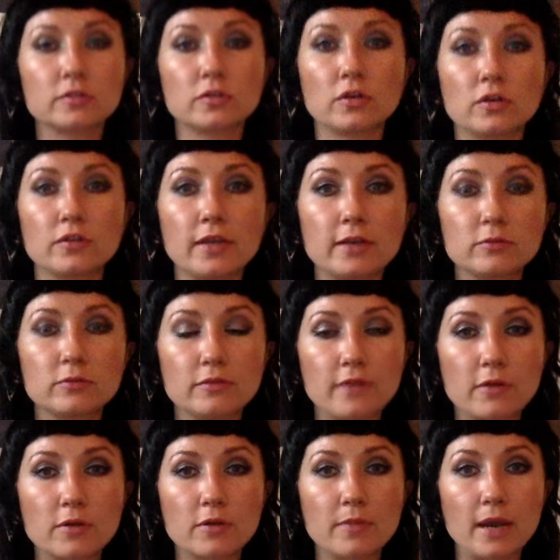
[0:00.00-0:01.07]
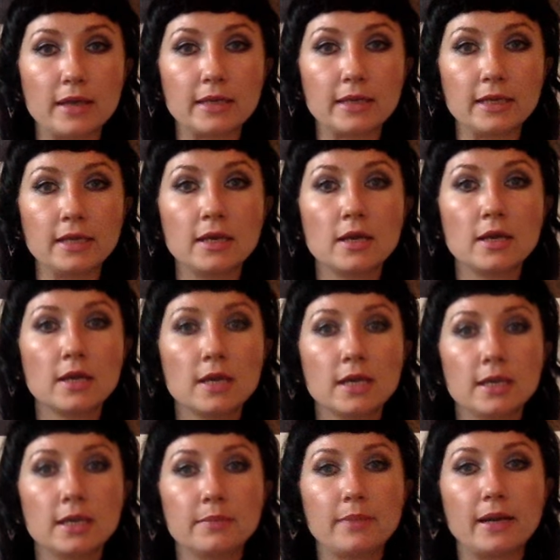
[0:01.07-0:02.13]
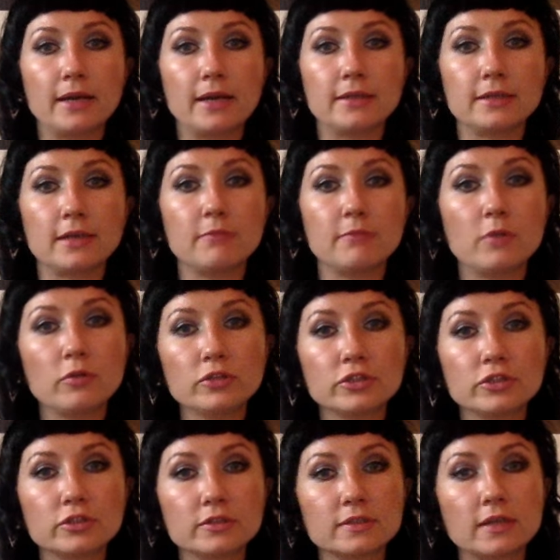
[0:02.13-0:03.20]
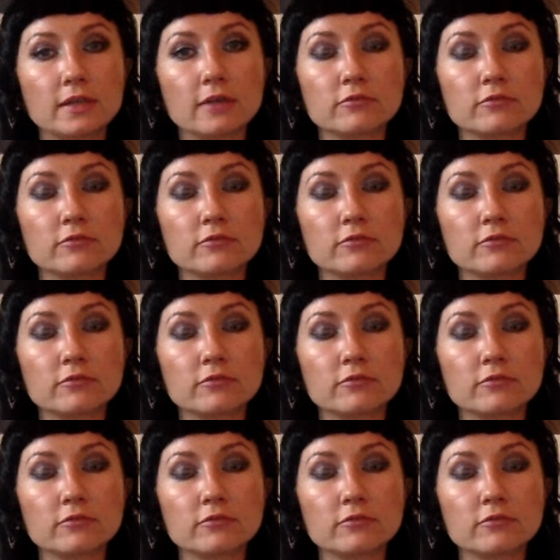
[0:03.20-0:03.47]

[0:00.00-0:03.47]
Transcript: to connect with our body. But emotions are